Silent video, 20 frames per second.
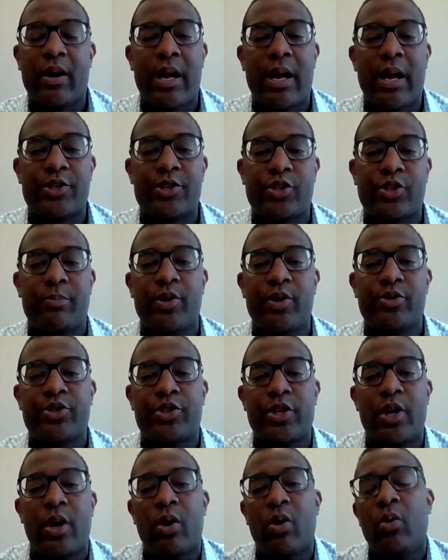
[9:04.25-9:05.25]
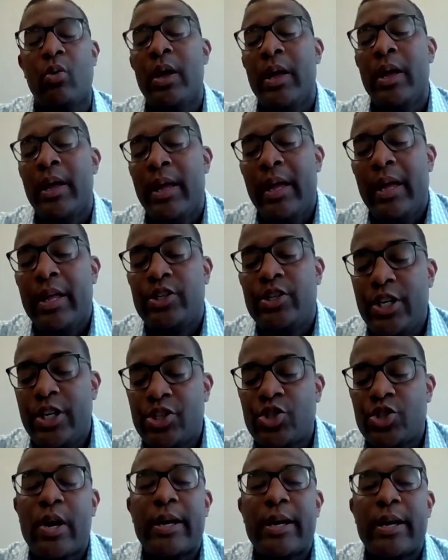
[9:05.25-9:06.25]
of customers. So
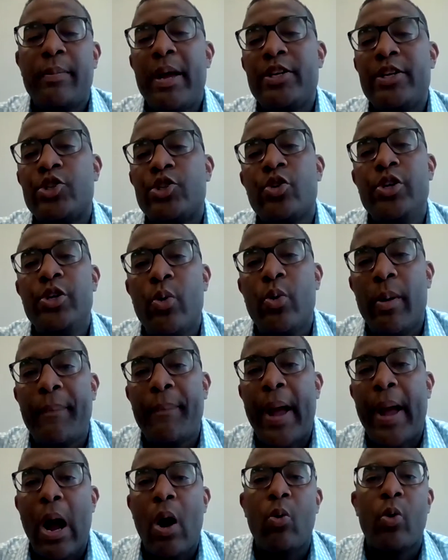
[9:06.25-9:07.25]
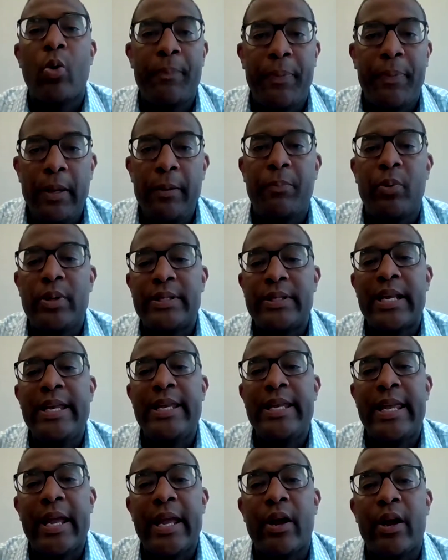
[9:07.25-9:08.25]
just trying to make sure you empower people and
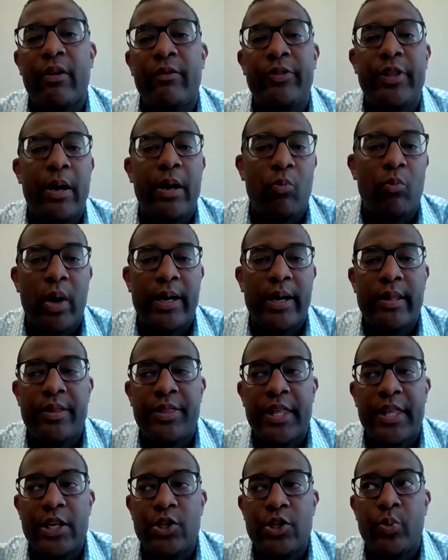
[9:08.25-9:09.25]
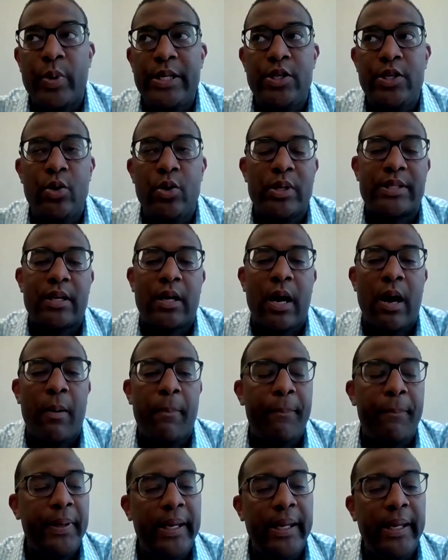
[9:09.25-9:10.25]
take care of them. One of the things we do as a
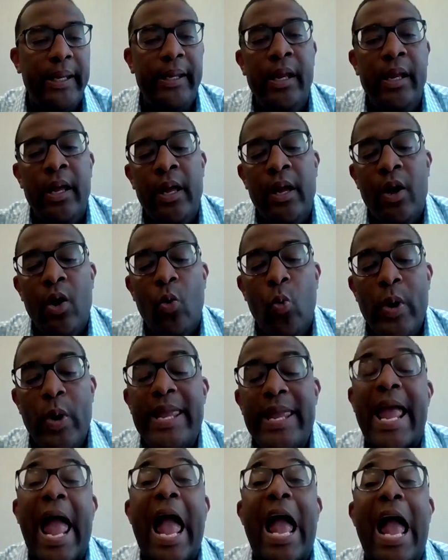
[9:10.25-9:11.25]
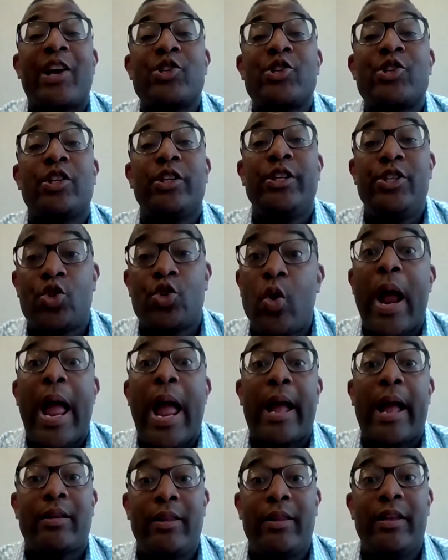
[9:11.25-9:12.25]
company, we actually
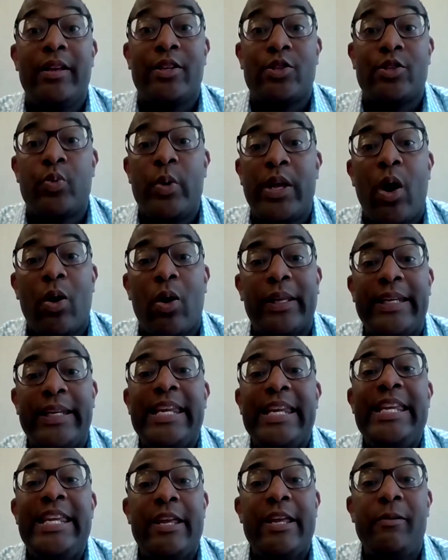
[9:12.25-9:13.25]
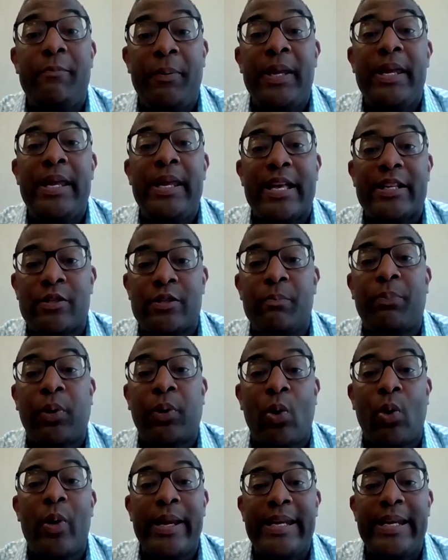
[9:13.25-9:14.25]
track this. We call it ENPS,
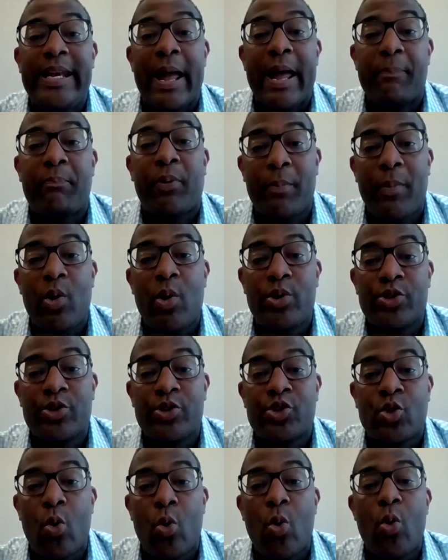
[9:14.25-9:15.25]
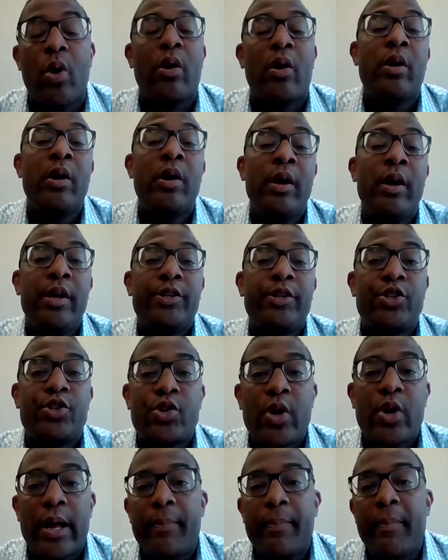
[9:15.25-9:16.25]
Employee Net Promoter Score, to
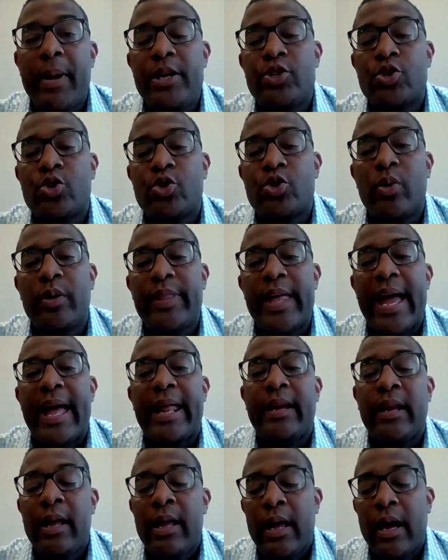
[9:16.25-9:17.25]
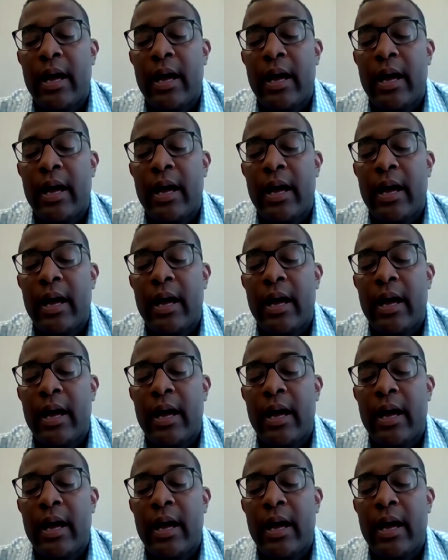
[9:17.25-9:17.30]
try to make sure that